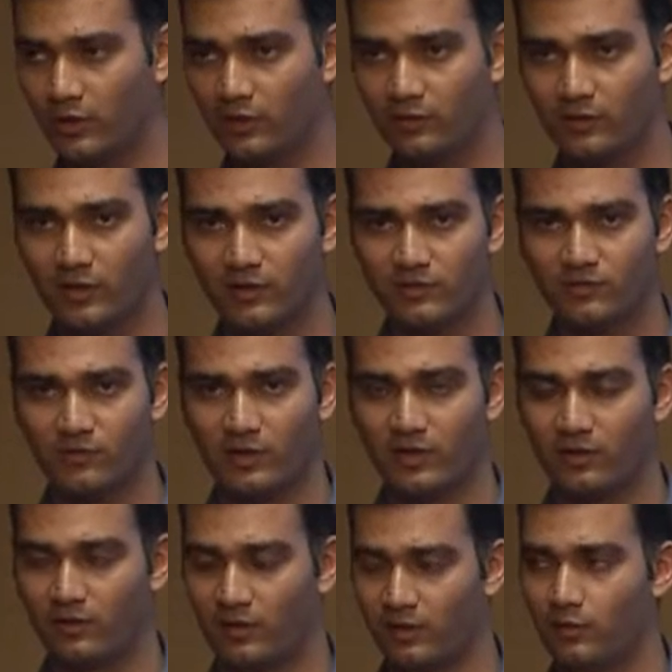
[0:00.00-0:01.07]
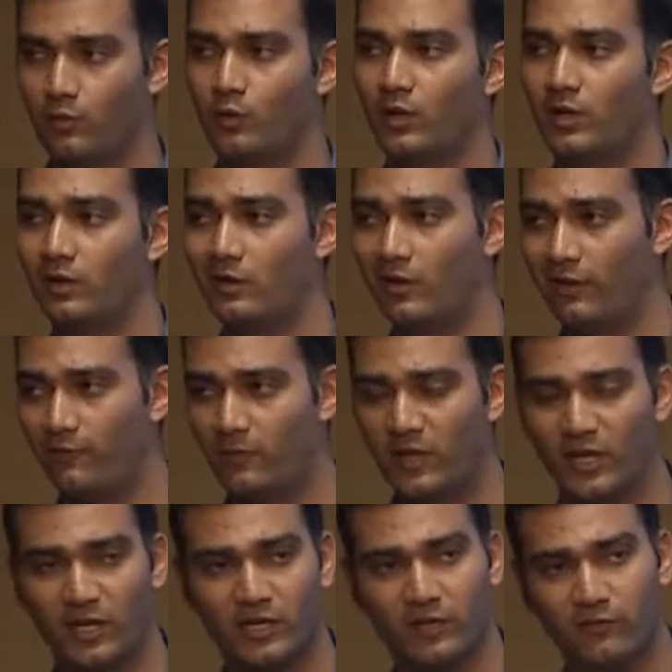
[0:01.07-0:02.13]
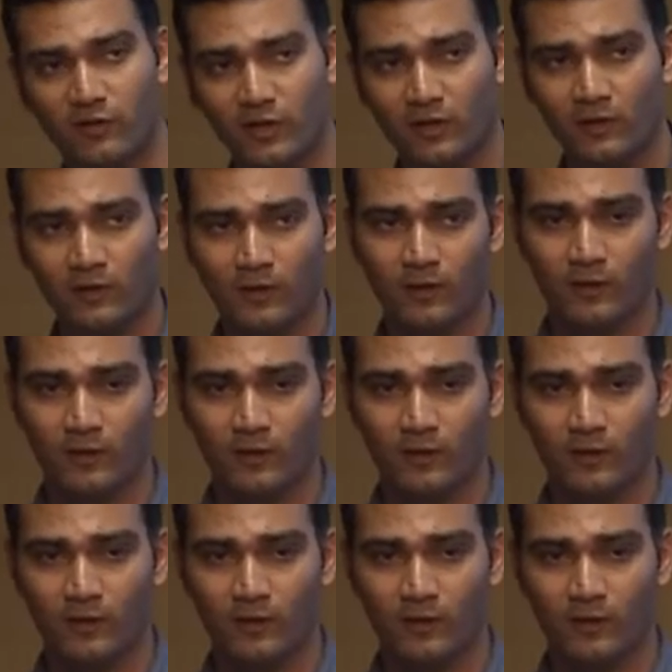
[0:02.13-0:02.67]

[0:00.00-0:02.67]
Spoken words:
and things where like Google have been actively